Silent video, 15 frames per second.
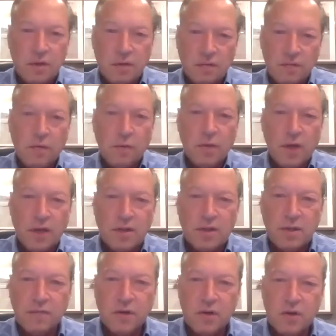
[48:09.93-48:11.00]
former
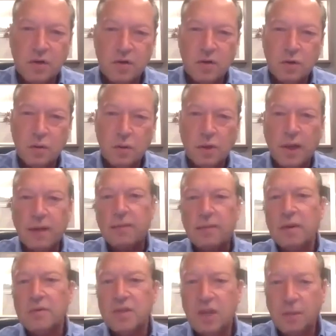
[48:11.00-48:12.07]
Nazi officials who were
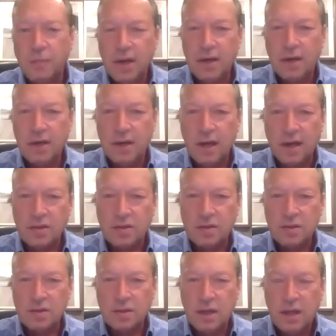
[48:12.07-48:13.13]
sitting behind
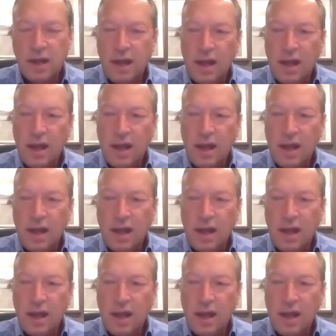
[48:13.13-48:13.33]
desks.